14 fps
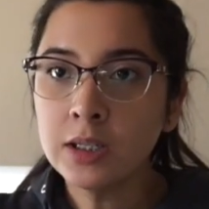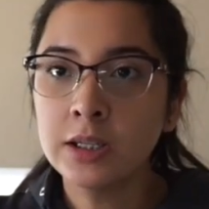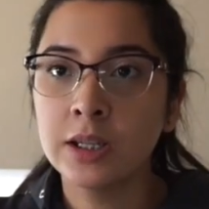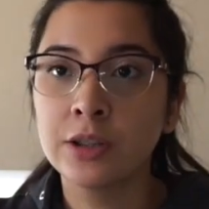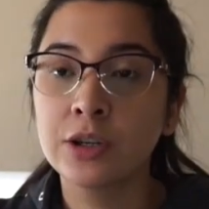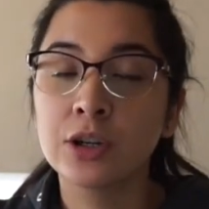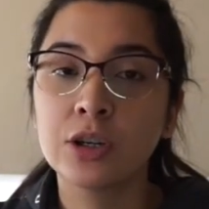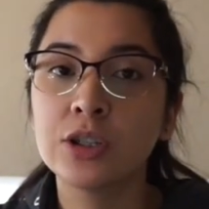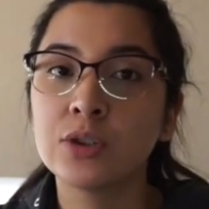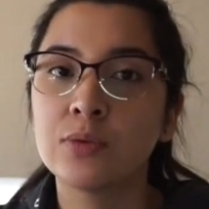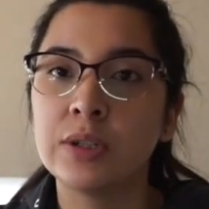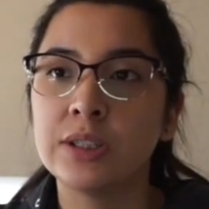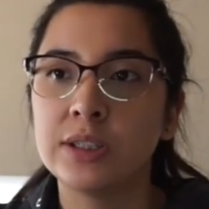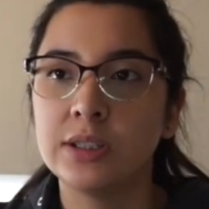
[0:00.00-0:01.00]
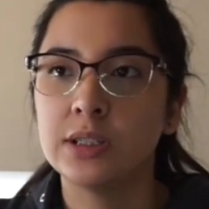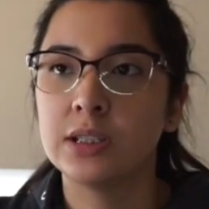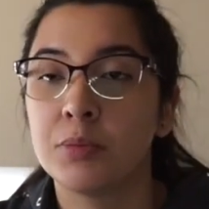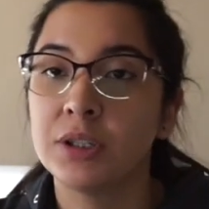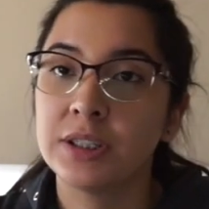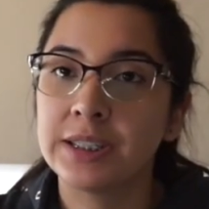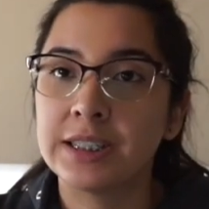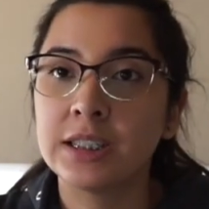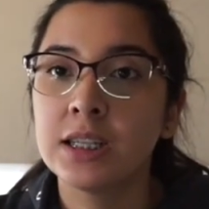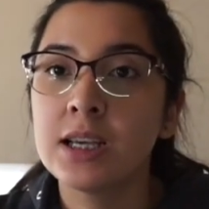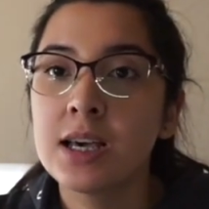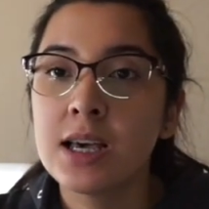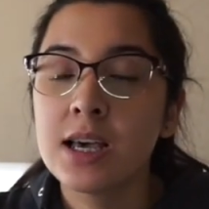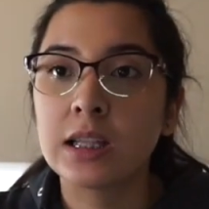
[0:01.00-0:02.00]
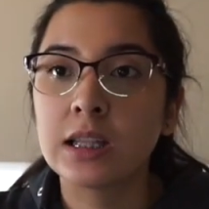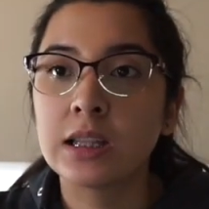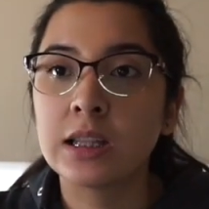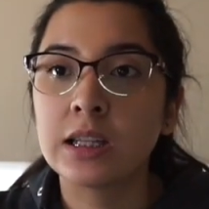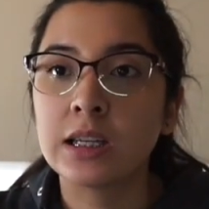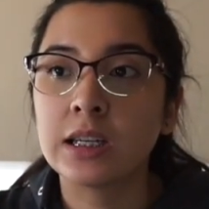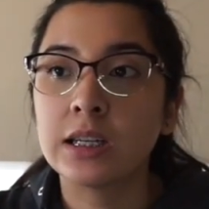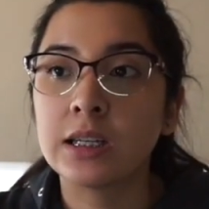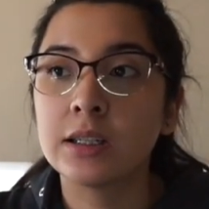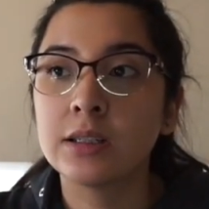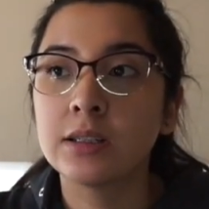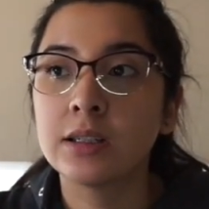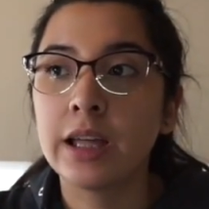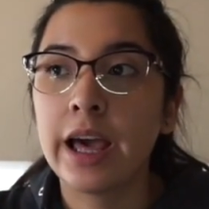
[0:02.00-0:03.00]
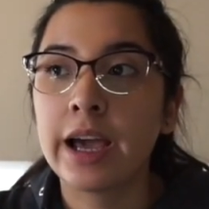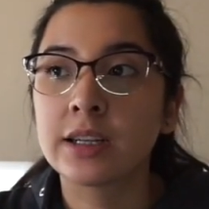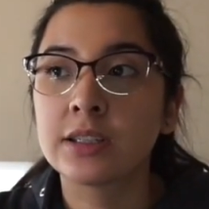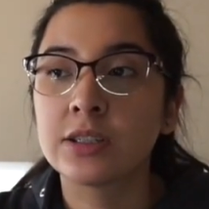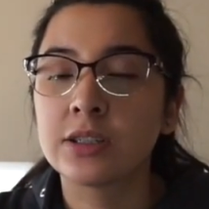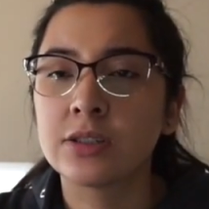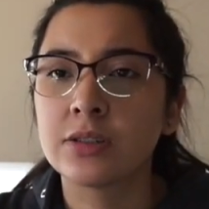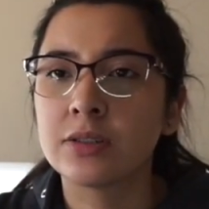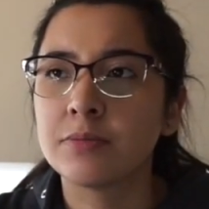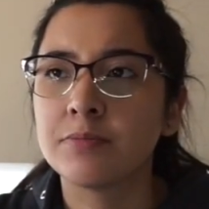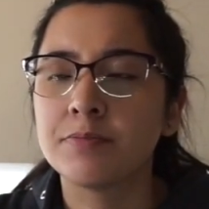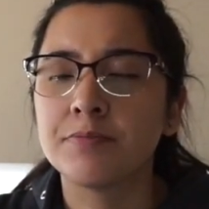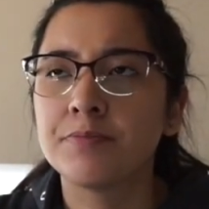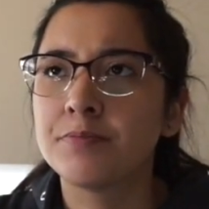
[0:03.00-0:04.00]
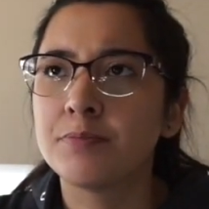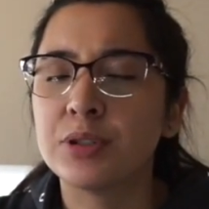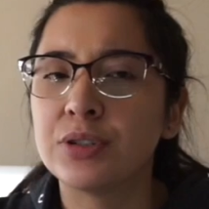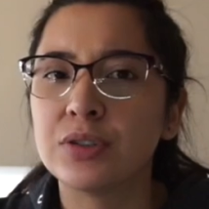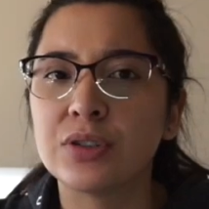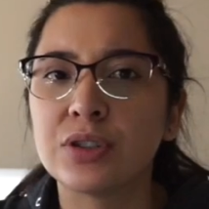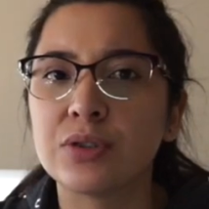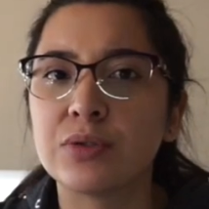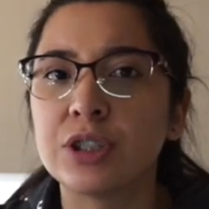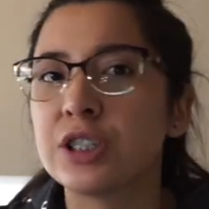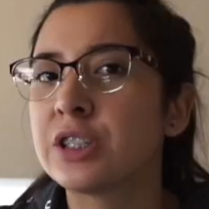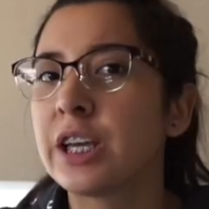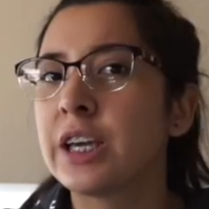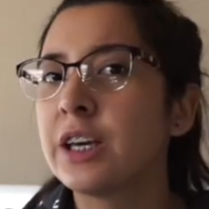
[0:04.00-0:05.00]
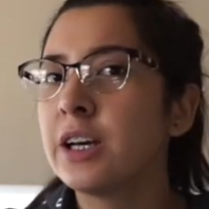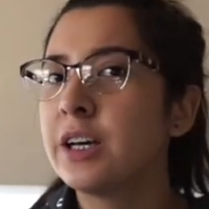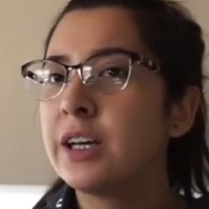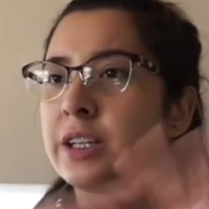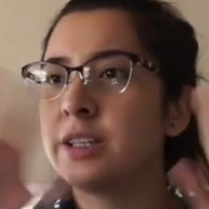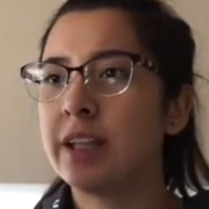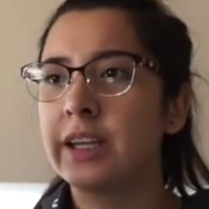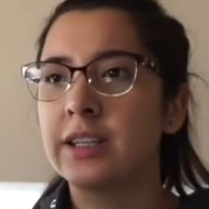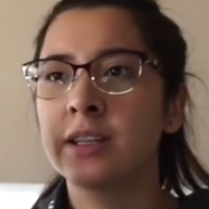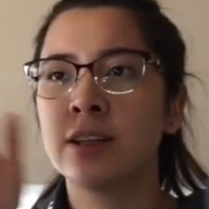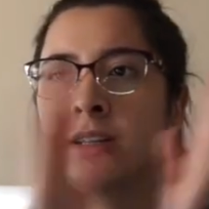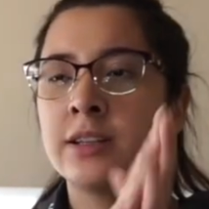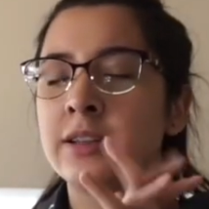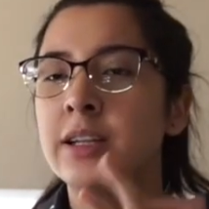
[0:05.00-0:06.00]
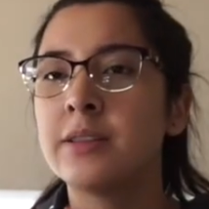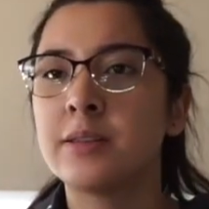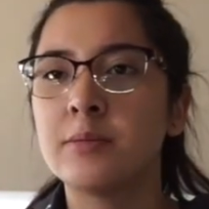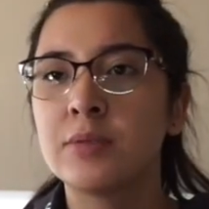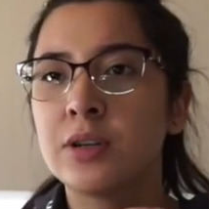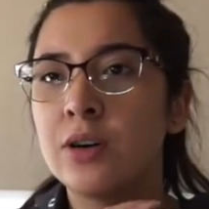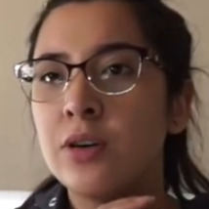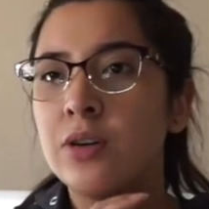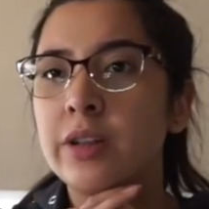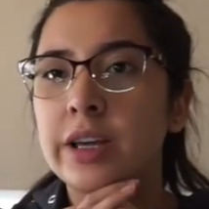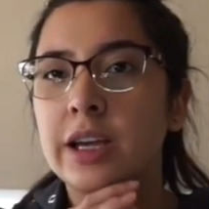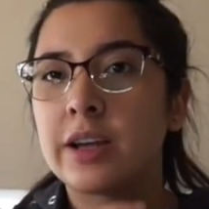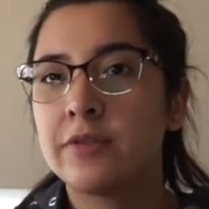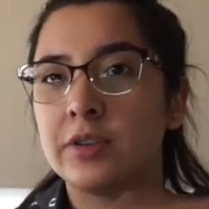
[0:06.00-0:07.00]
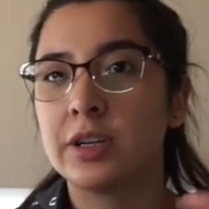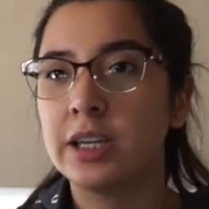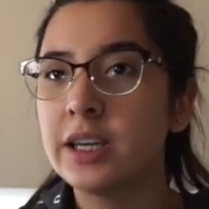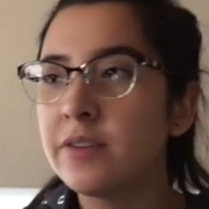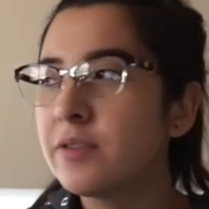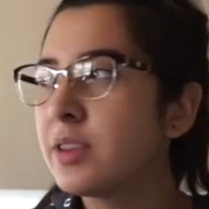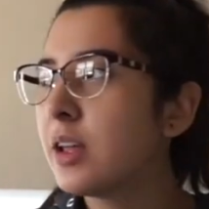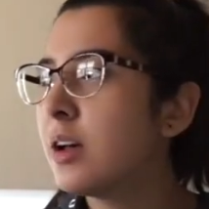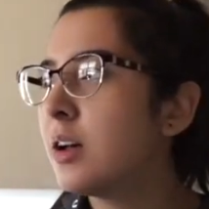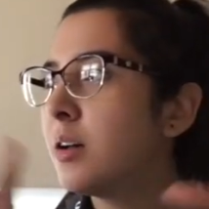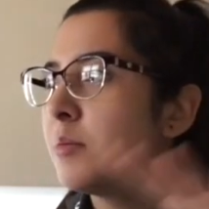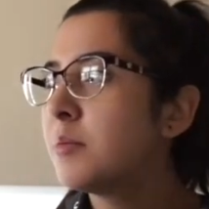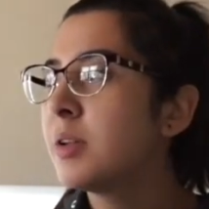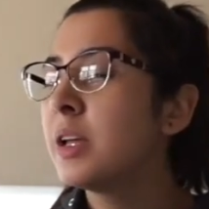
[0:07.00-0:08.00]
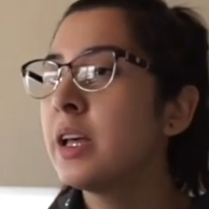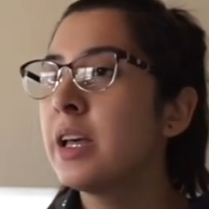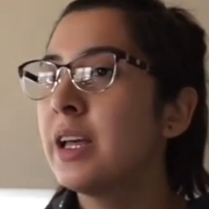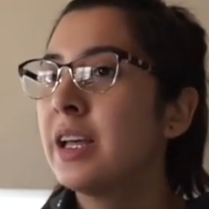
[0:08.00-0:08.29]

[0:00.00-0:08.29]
And the girls went to prison. The actor producer was just like, oh, like, let them go, like, I forgive them.